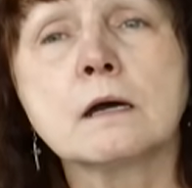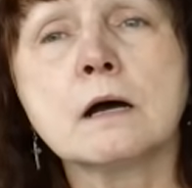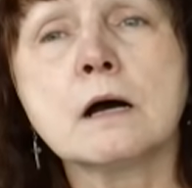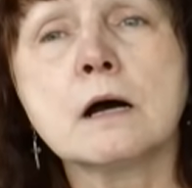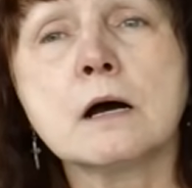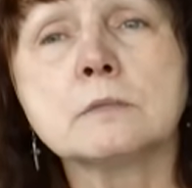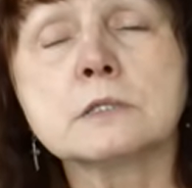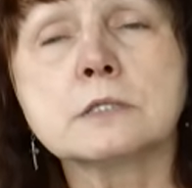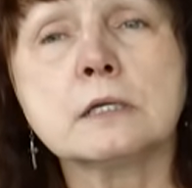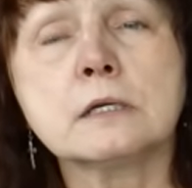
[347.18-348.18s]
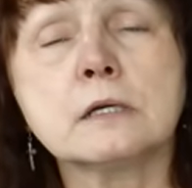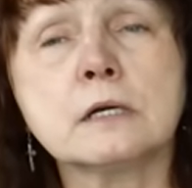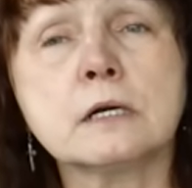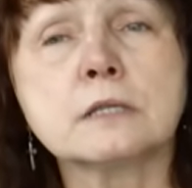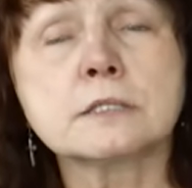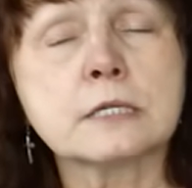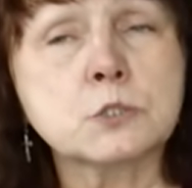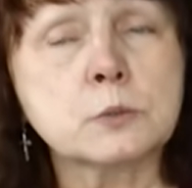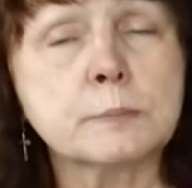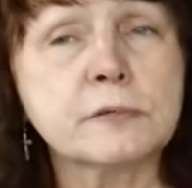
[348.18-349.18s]
Um, let's see, uh,
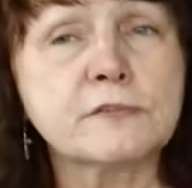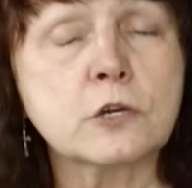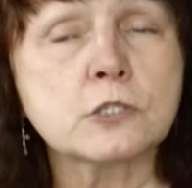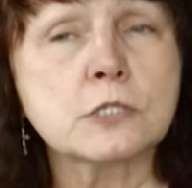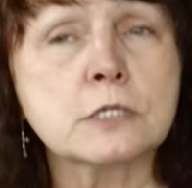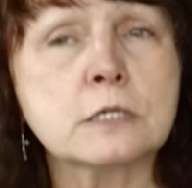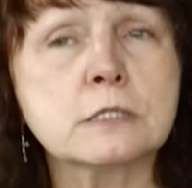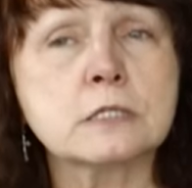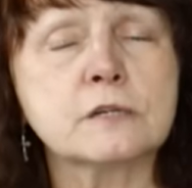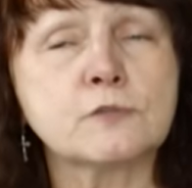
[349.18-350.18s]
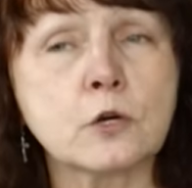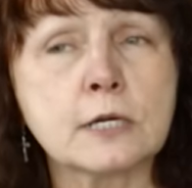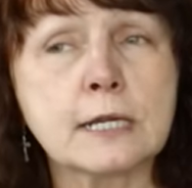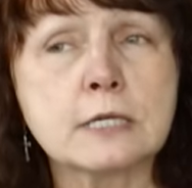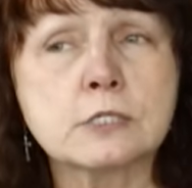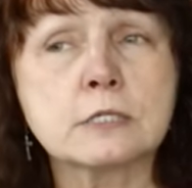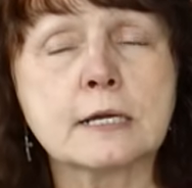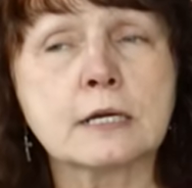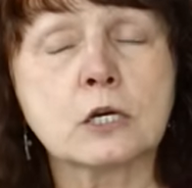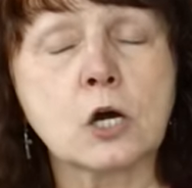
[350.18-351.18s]
sexual perversions, uh, fornication.
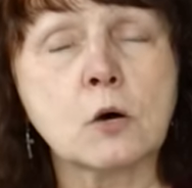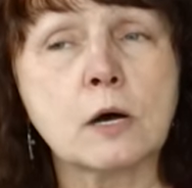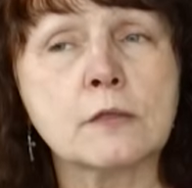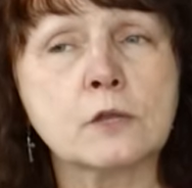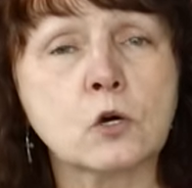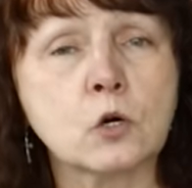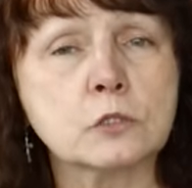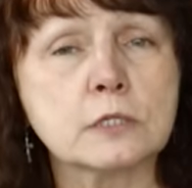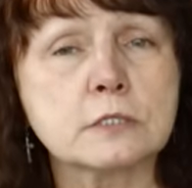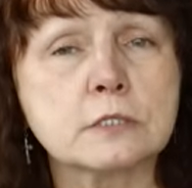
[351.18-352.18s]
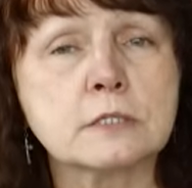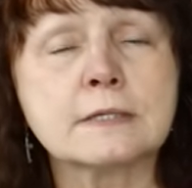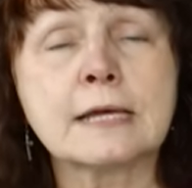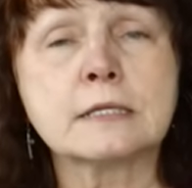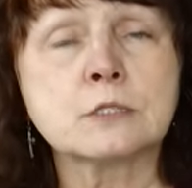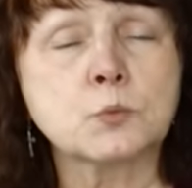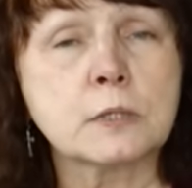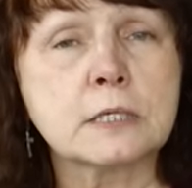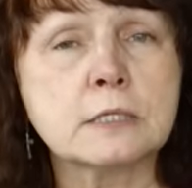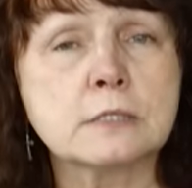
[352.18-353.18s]
I could go on the whole list. That is
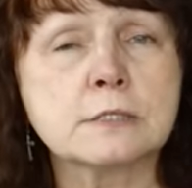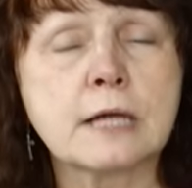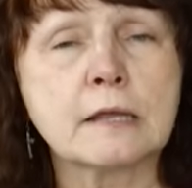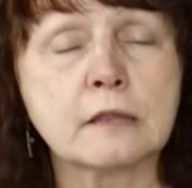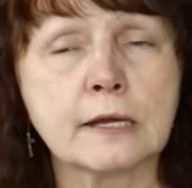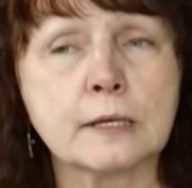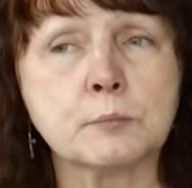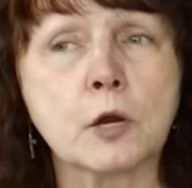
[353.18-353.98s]
what he does not like.